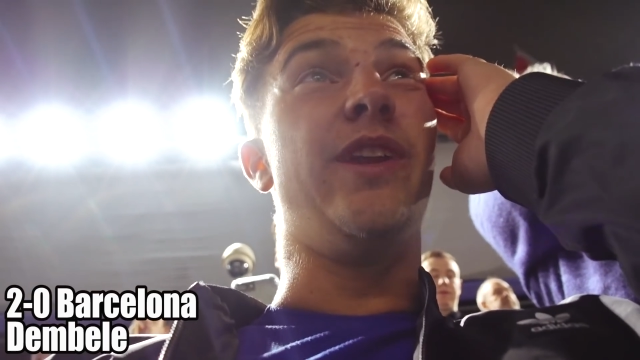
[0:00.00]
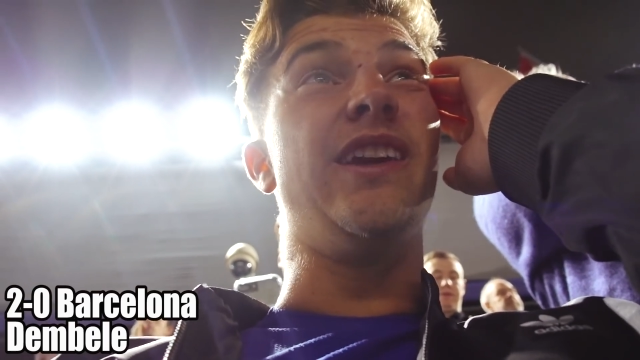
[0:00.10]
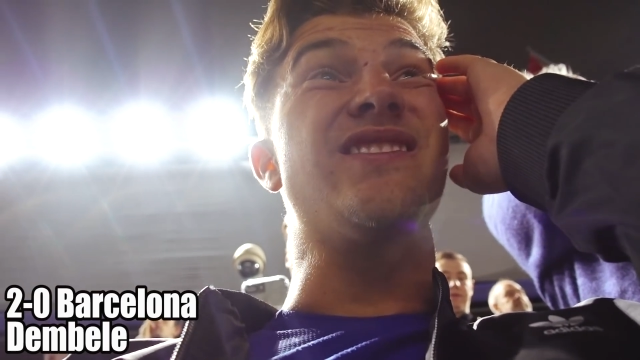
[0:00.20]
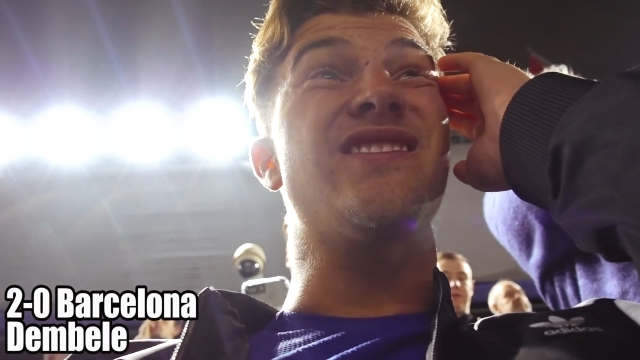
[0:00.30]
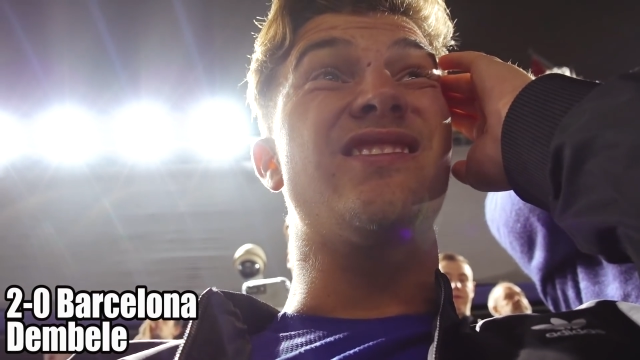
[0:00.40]

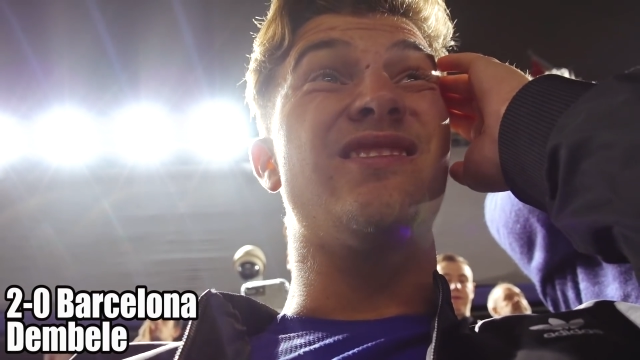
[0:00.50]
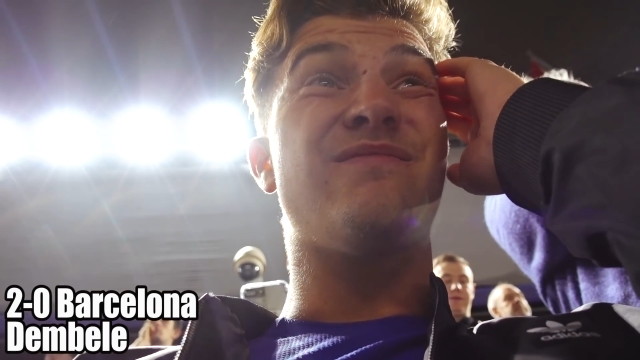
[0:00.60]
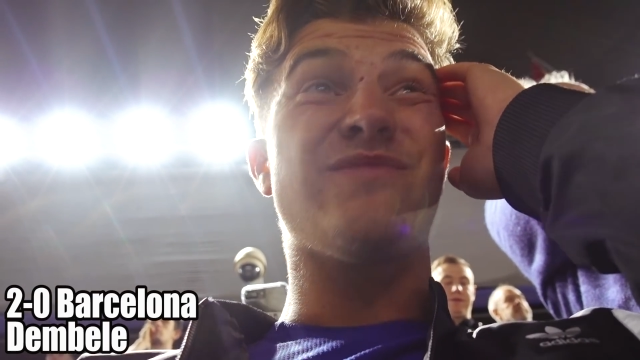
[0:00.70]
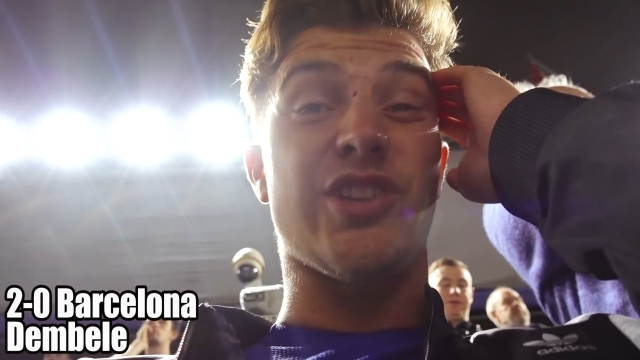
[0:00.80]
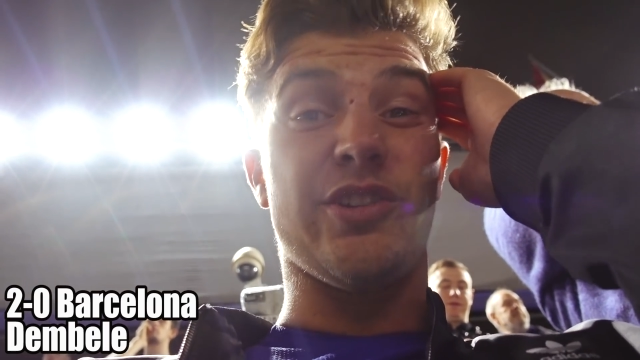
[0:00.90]
minutes,
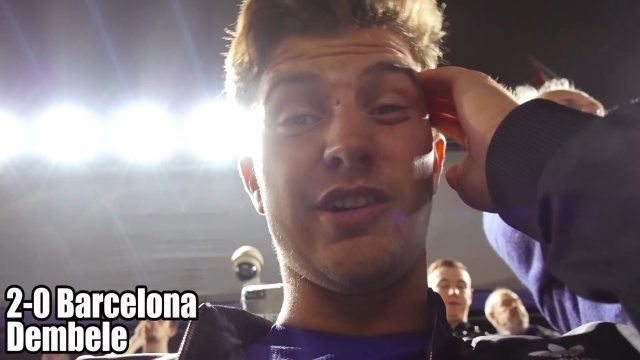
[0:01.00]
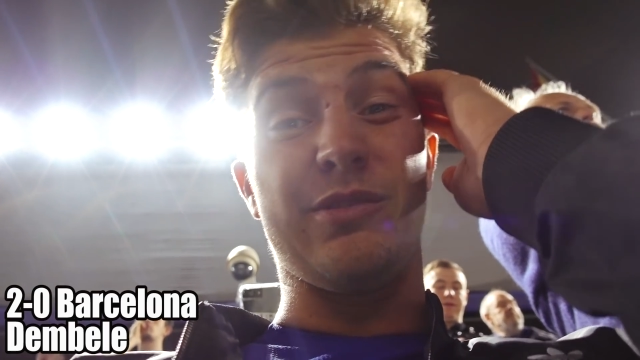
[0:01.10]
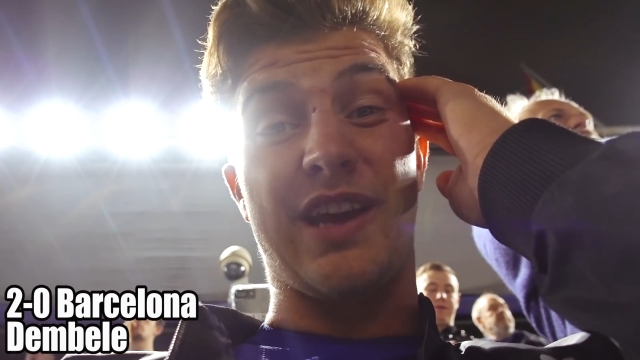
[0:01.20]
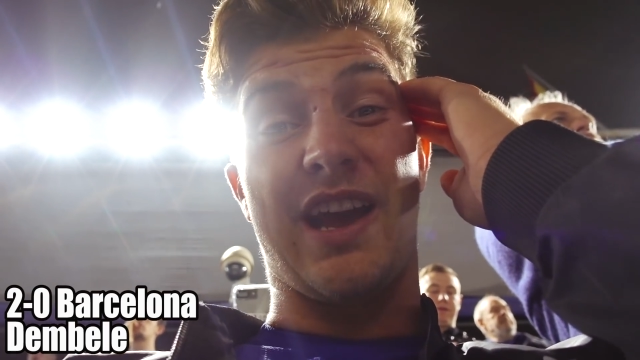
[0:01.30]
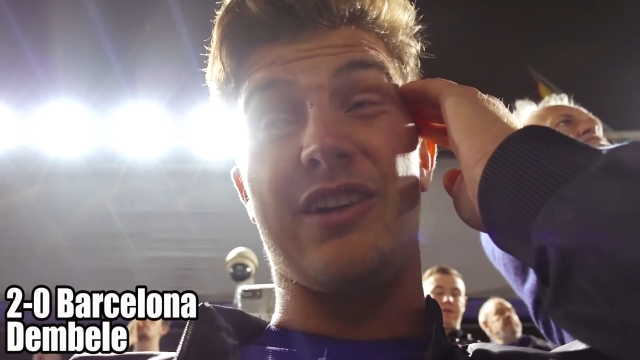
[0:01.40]
2-0
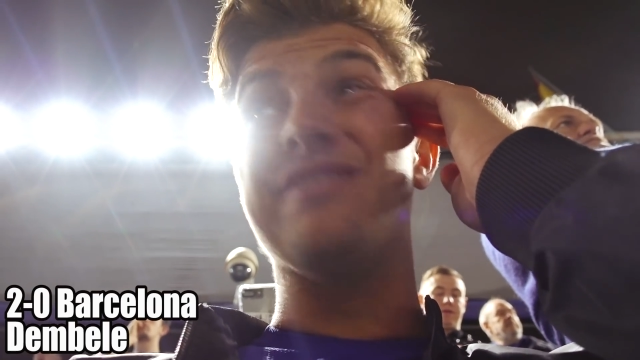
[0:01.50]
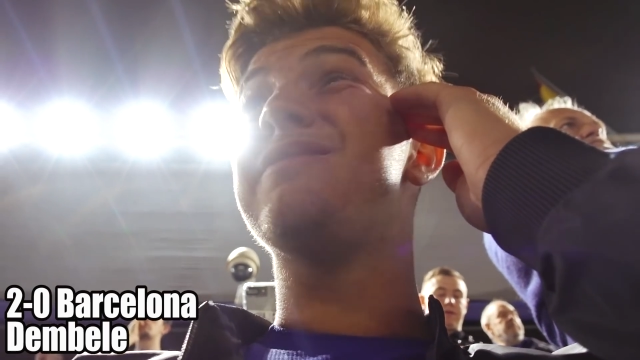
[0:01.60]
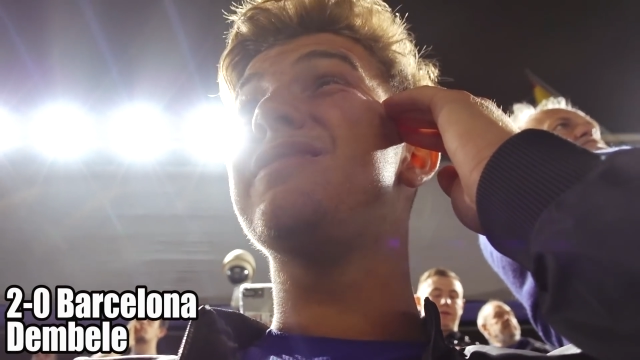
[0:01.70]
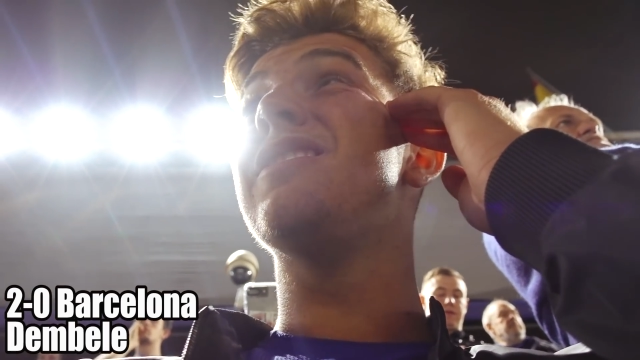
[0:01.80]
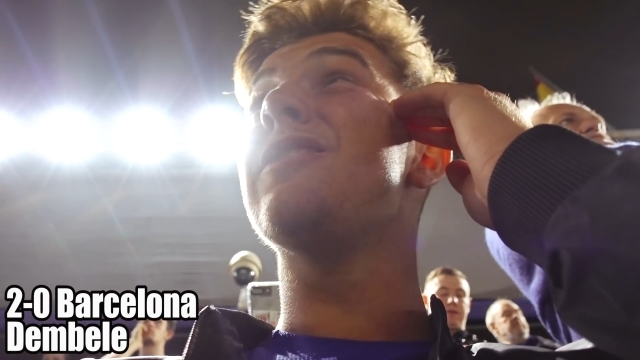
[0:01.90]
down,
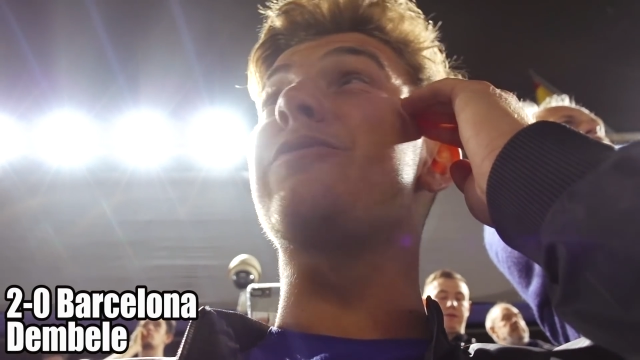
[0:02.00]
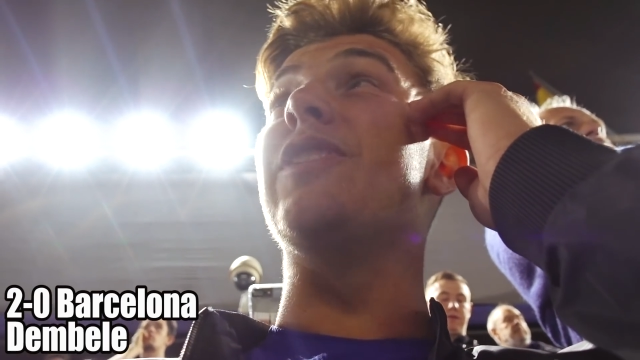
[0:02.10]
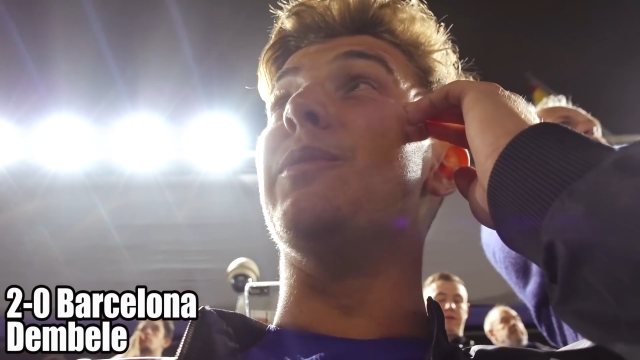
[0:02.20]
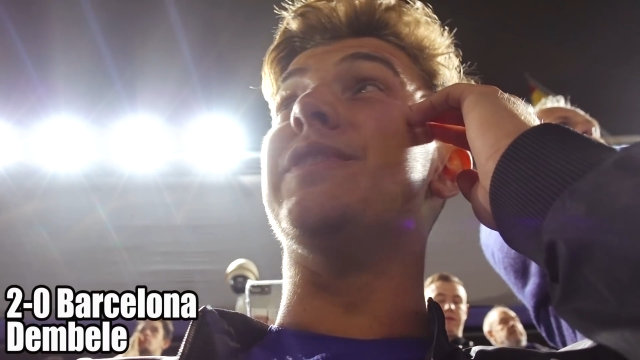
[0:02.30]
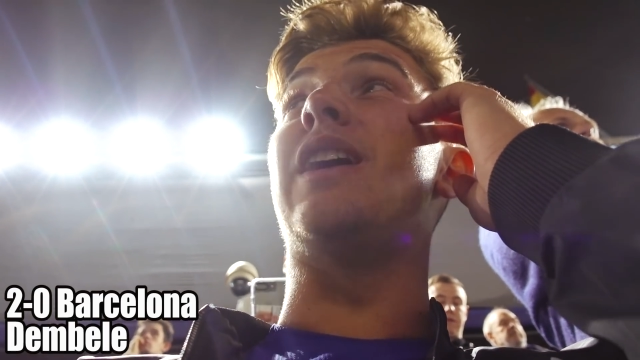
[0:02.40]

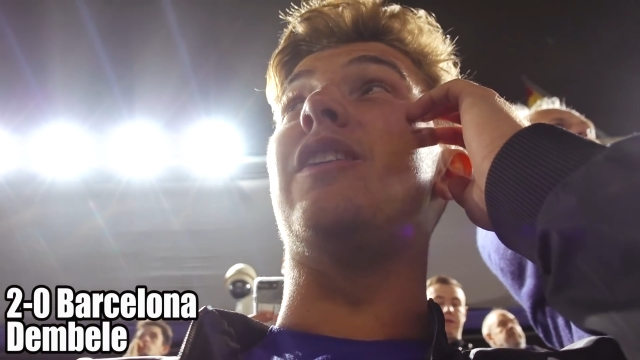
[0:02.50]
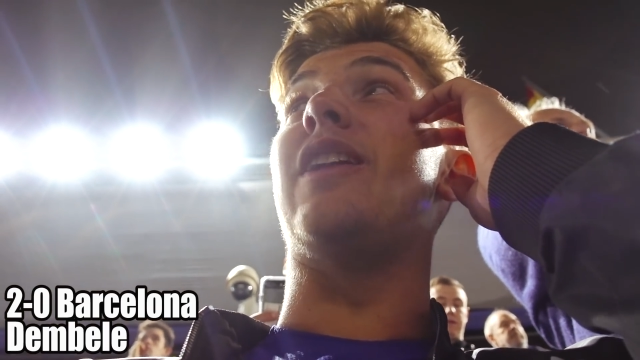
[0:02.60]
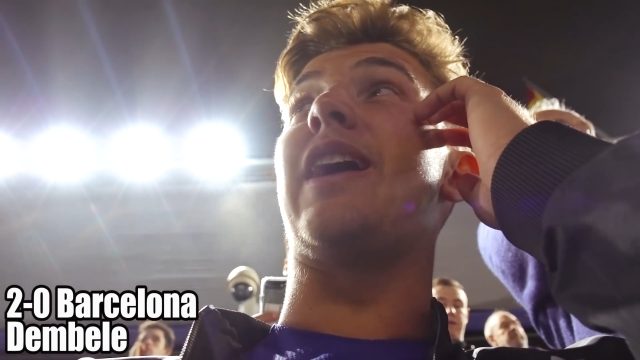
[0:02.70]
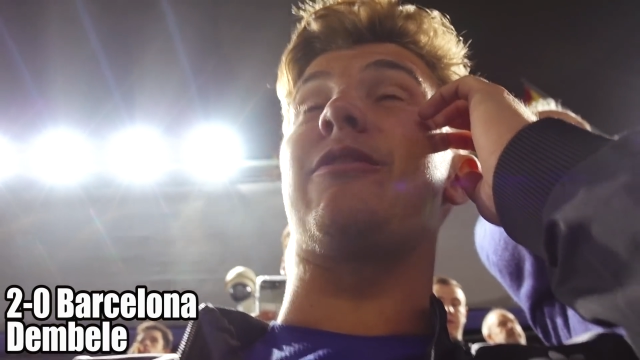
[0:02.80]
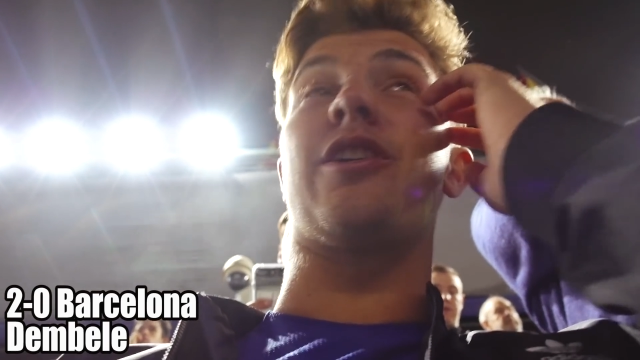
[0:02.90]
3-1 down on
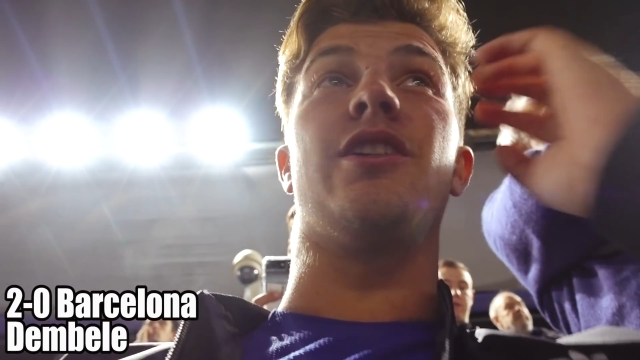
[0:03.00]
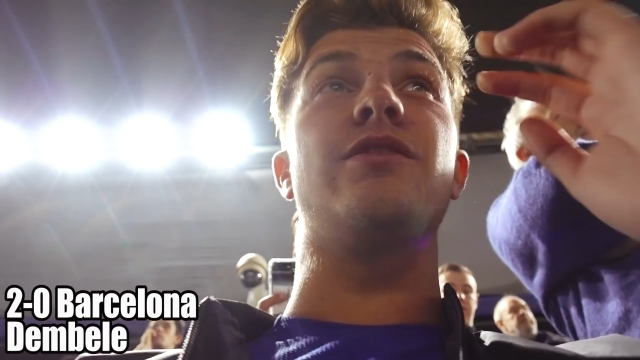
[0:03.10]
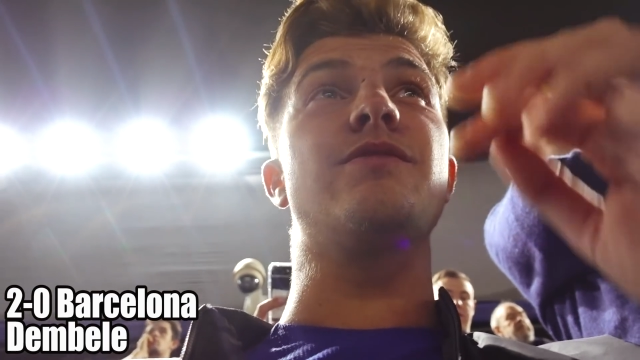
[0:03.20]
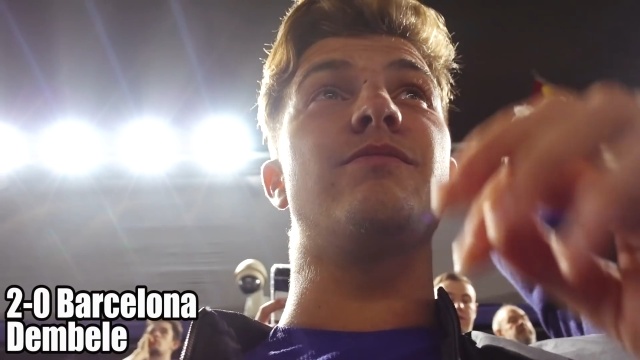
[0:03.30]
aggregate.